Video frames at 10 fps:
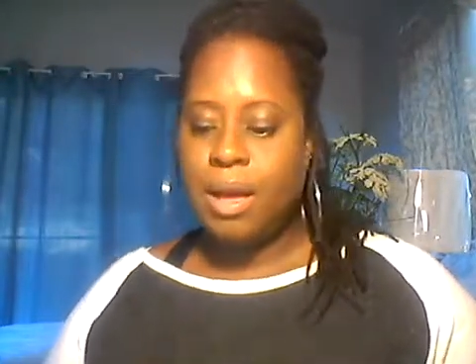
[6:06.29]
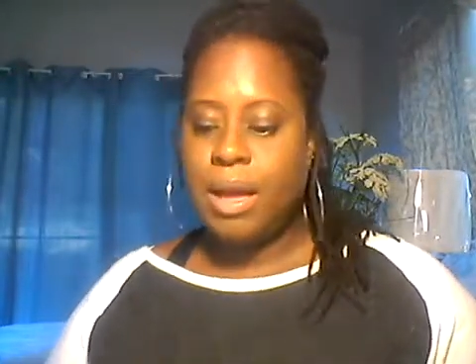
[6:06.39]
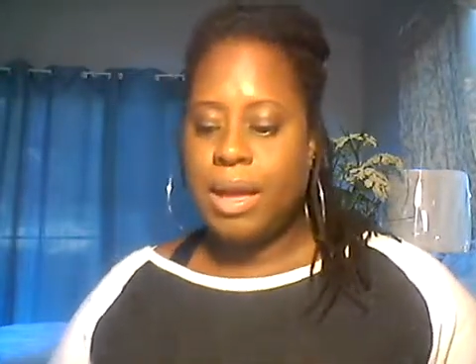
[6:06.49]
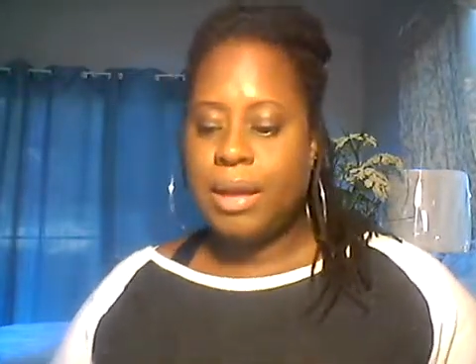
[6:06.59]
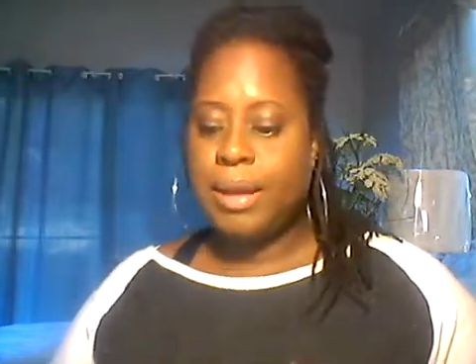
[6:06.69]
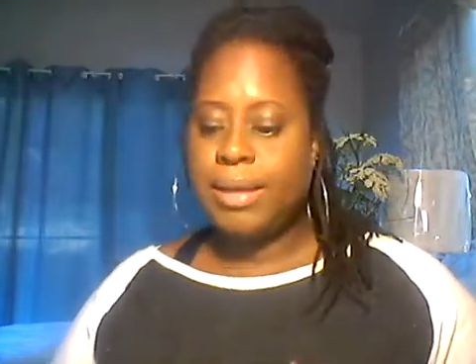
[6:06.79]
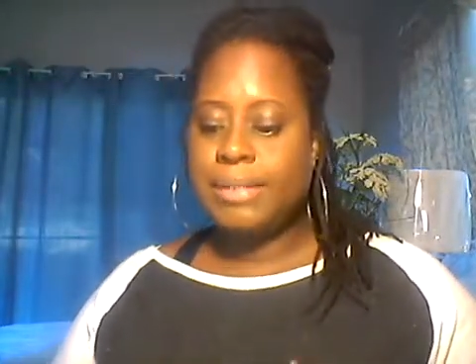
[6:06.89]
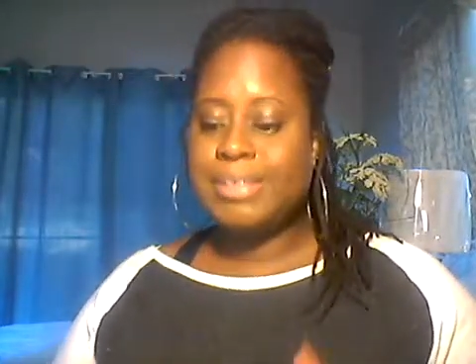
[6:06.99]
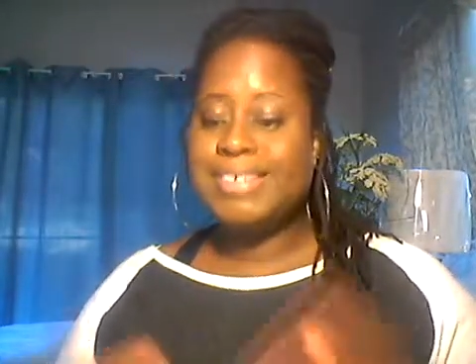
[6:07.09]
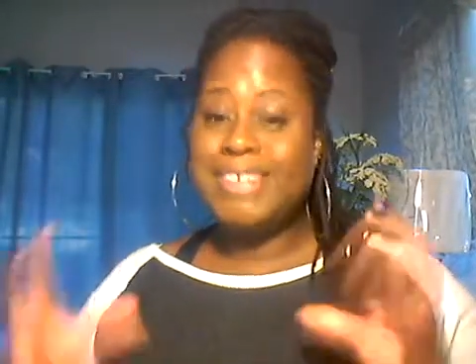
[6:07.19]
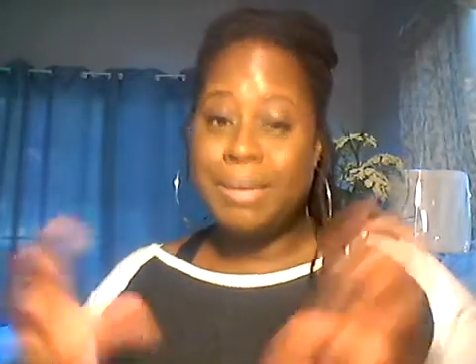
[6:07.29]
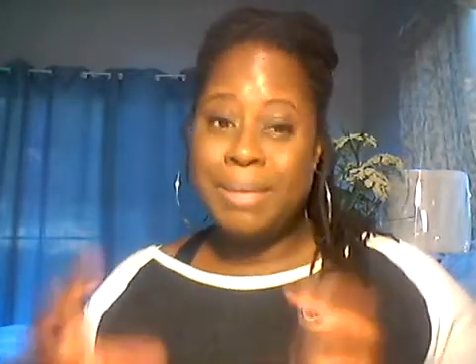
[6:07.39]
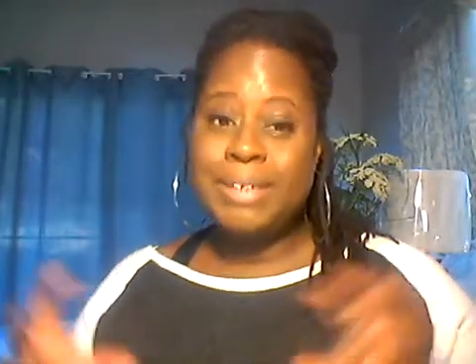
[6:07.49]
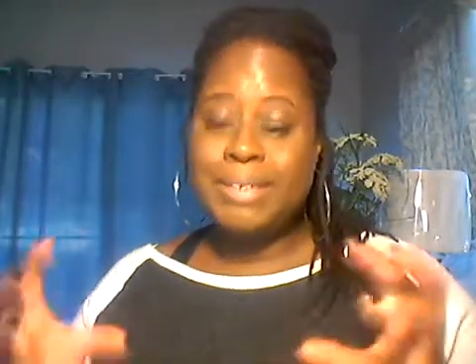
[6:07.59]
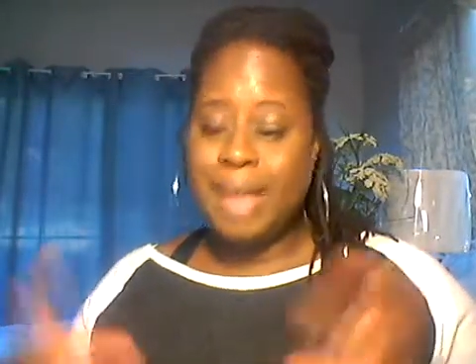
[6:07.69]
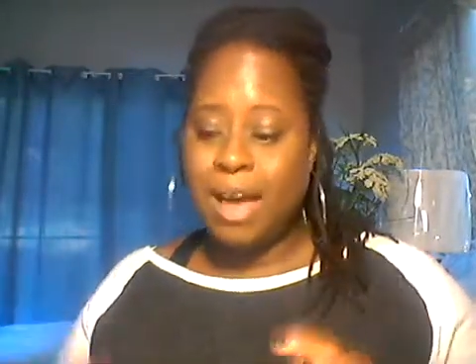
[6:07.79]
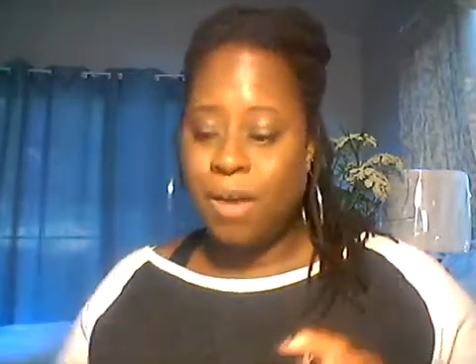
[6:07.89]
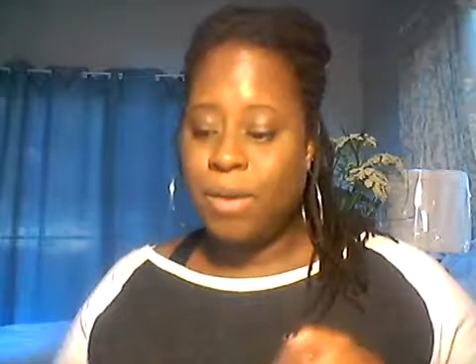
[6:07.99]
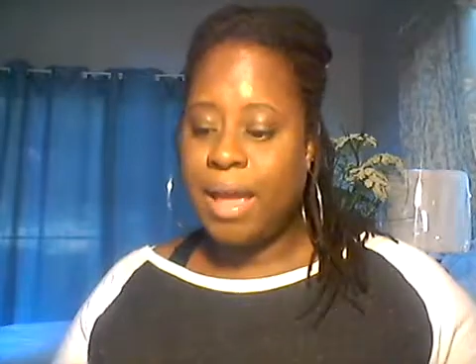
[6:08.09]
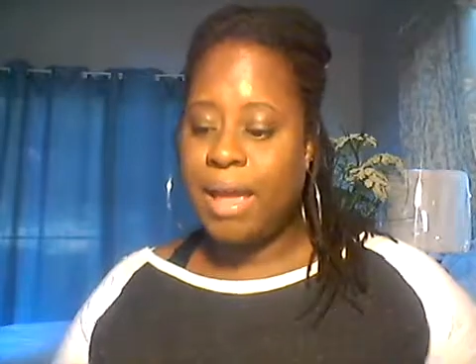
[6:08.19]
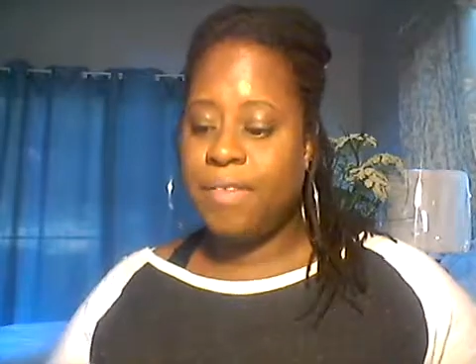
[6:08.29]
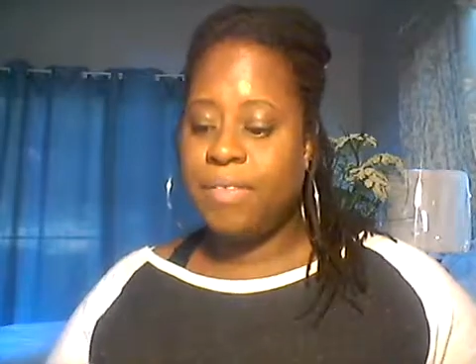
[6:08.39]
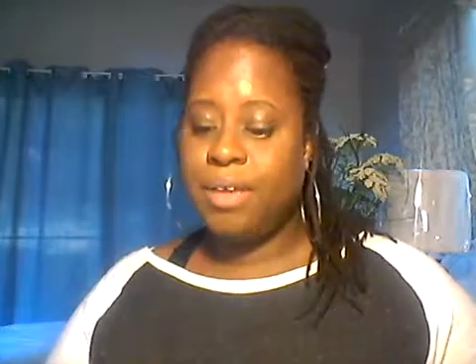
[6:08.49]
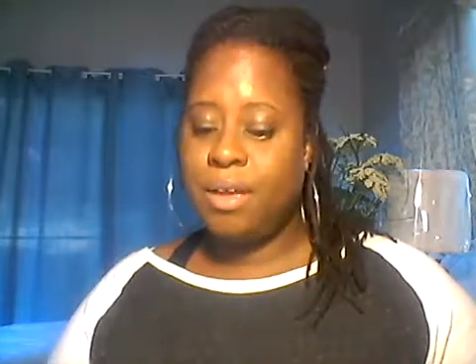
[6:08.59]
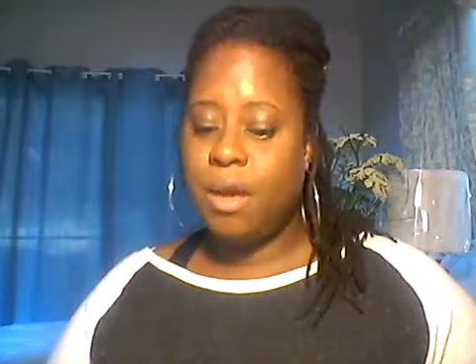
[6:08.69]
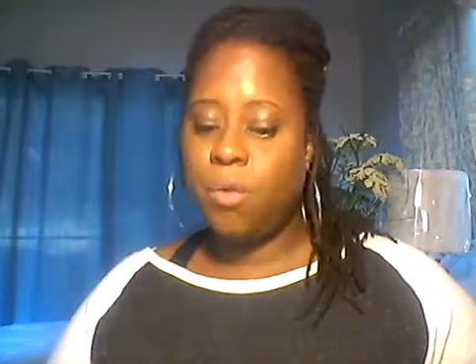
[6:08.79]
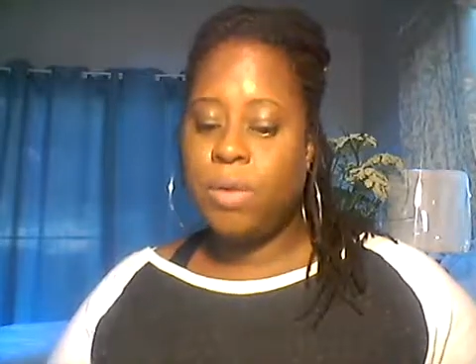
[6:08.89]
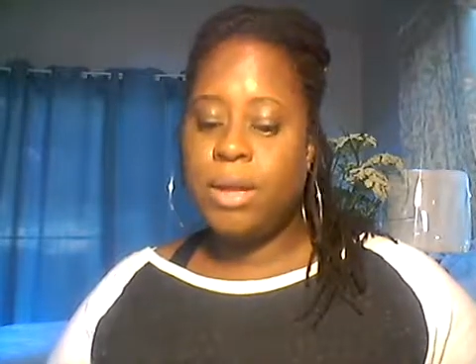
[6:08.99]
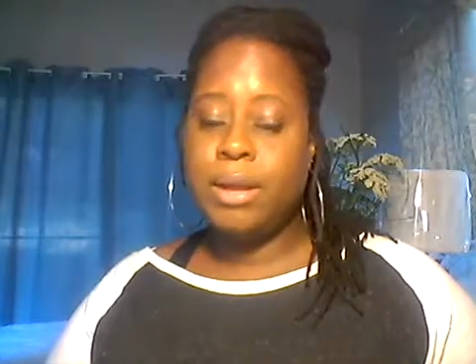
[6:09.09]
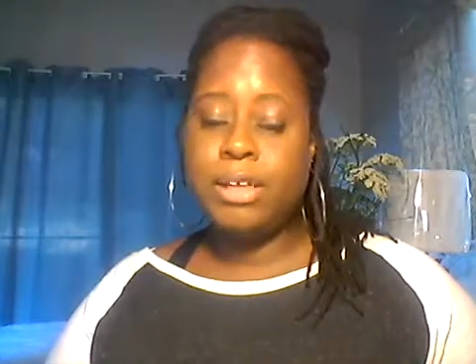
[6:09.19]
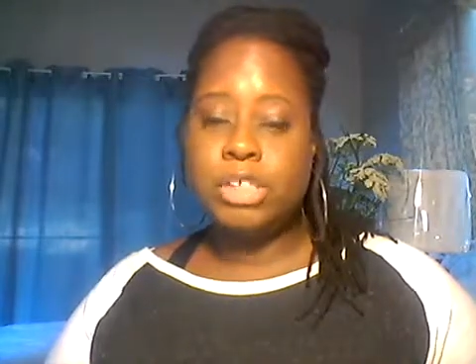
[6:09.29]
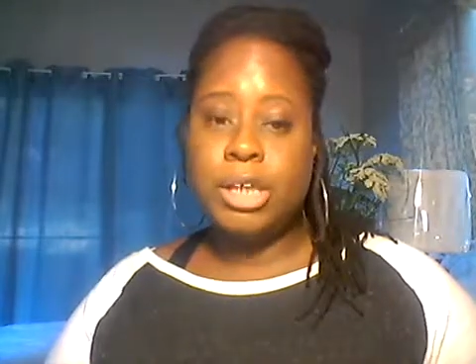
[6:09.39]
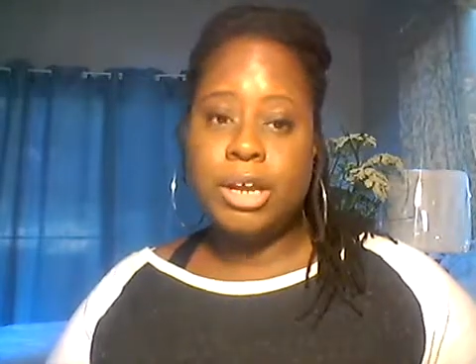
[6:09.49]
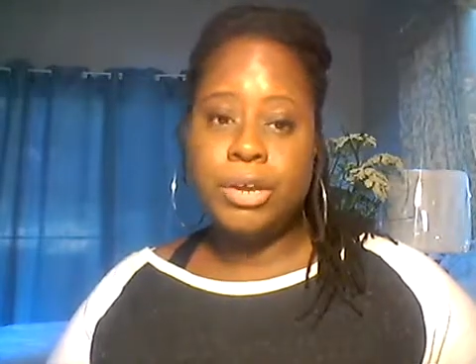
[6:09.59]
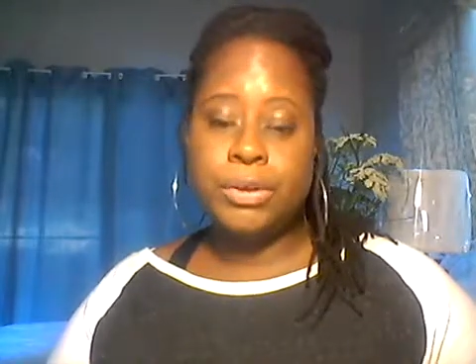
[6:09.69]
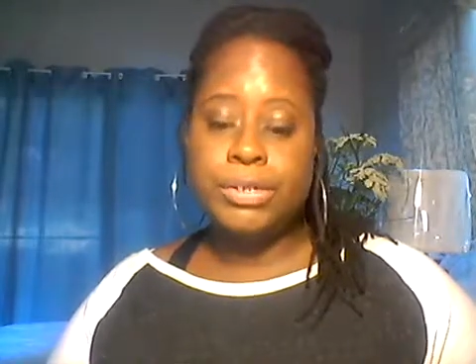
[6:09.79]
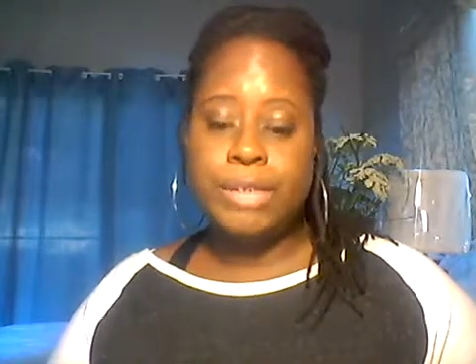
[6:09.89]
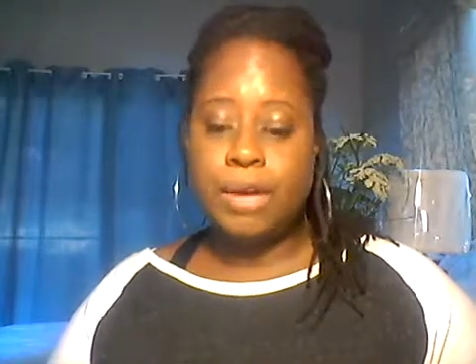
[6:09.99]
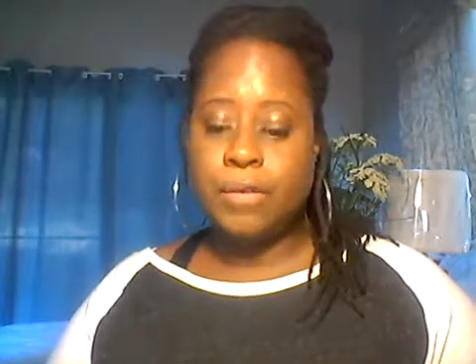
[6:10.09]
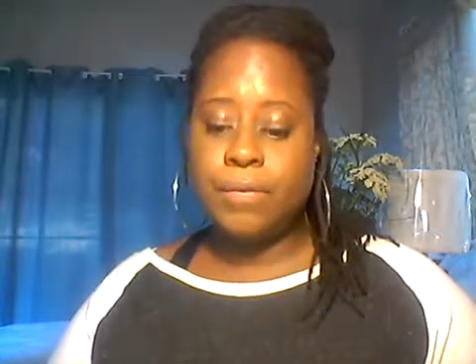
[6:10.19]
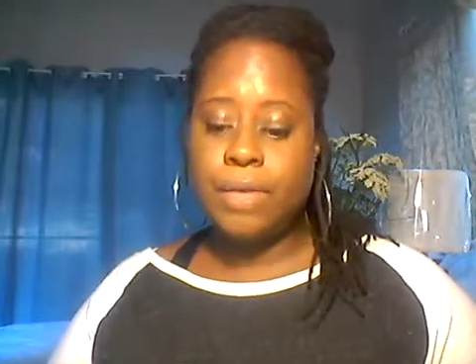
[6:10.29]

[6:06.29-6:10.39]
It is the dumbing down and the reinitiating yourself